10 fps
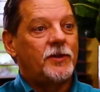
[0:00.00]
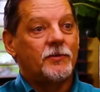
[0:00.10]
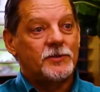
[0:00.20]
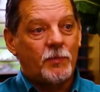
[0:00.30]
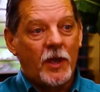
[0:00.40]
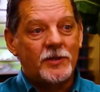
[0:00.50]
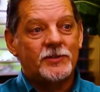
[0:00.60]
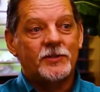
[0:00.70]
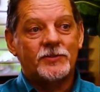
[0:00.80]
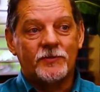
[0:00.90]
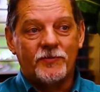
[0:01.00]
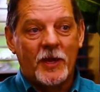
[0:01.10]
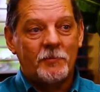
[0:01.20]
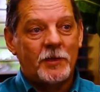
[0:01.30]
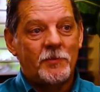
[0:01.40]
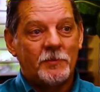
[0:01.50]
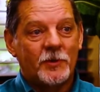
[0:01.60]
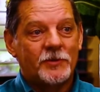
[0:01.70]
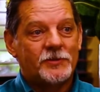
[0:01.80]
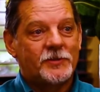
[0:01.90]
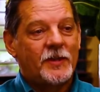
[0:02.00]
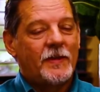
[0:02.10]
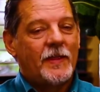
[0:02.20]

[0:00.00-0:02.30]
either as patients or family members,